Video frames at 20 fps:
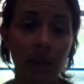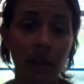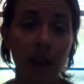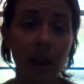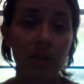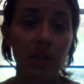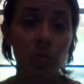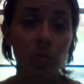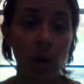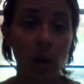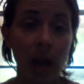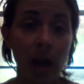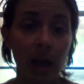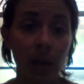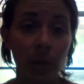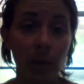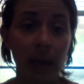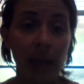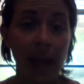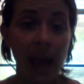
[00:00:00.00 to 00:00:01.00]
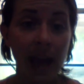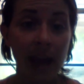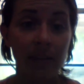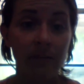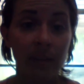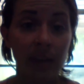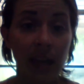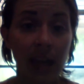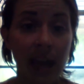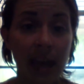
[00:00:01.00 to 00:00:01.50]
That's why we
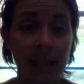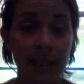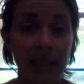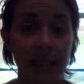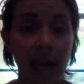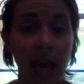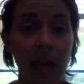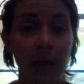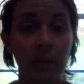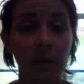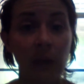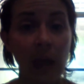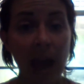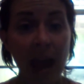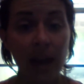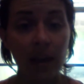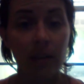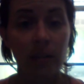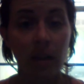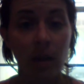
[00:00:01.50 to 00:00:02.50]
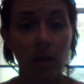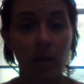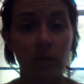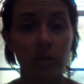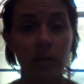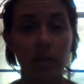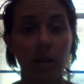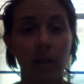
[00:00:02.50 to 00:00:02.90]
have the enzyme lactose